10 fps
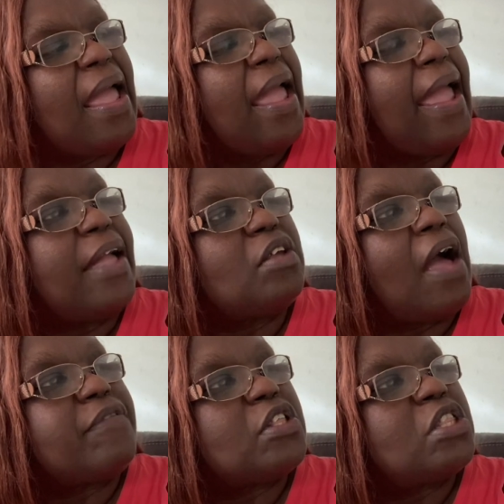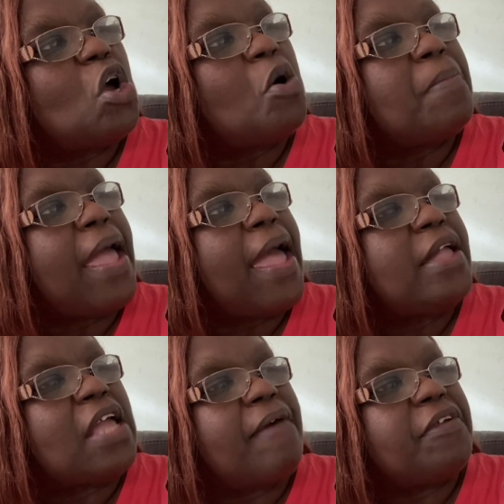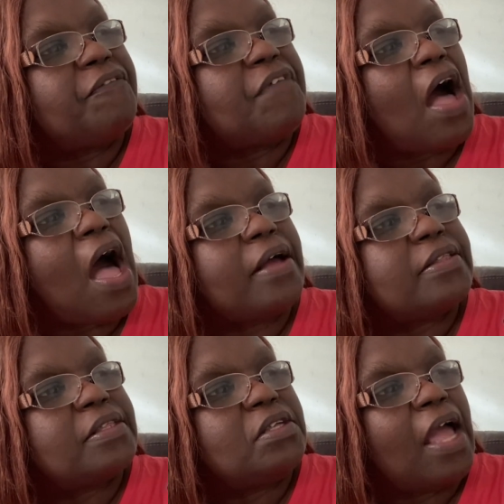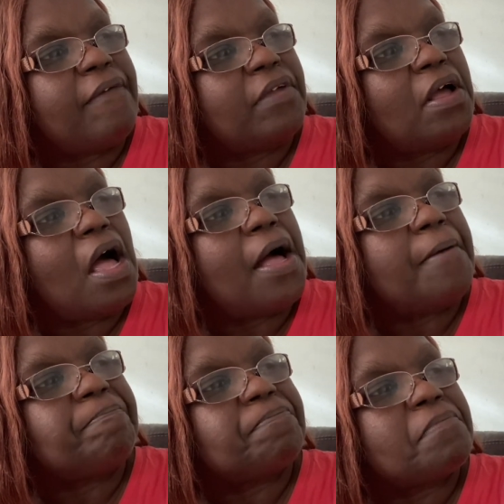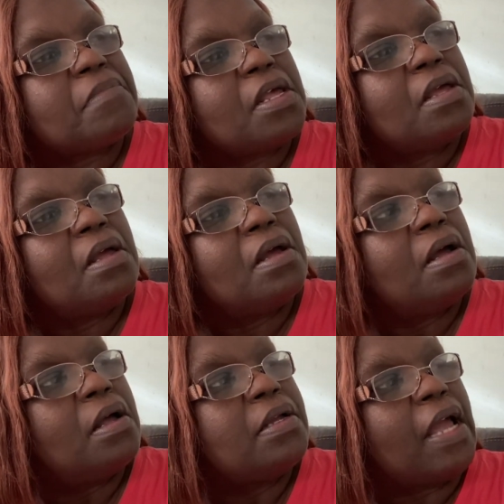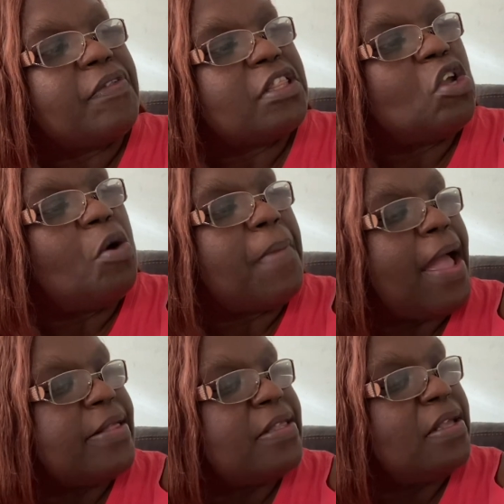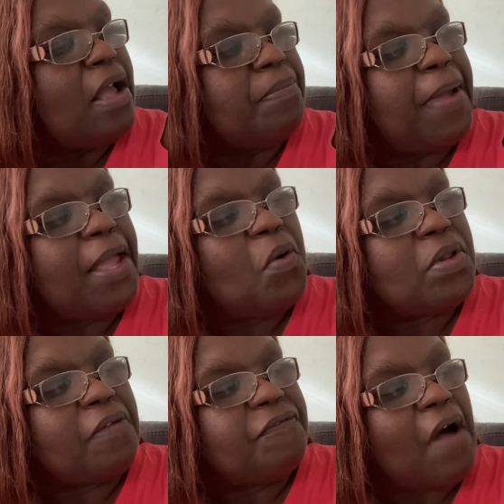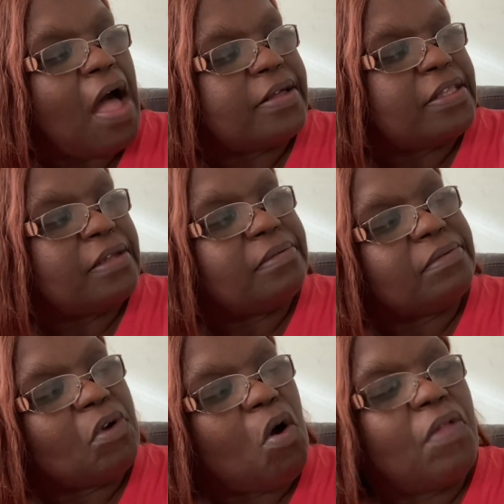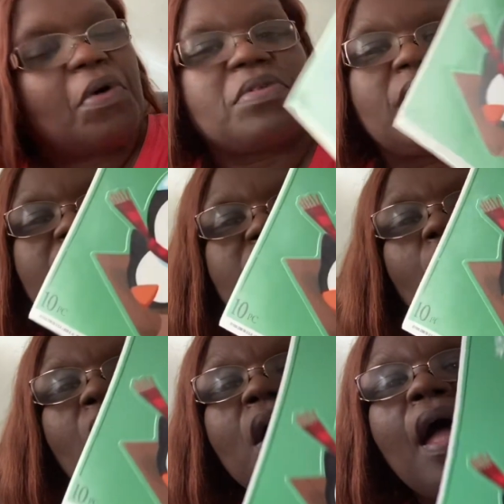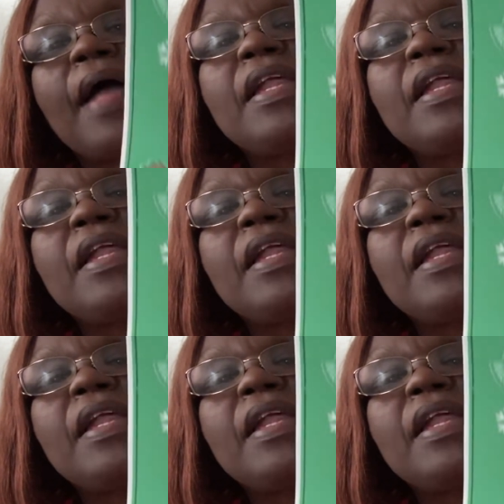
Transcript: and you have the snowman, you have the fox, you have the snowman and penguin and fox and all those things. So I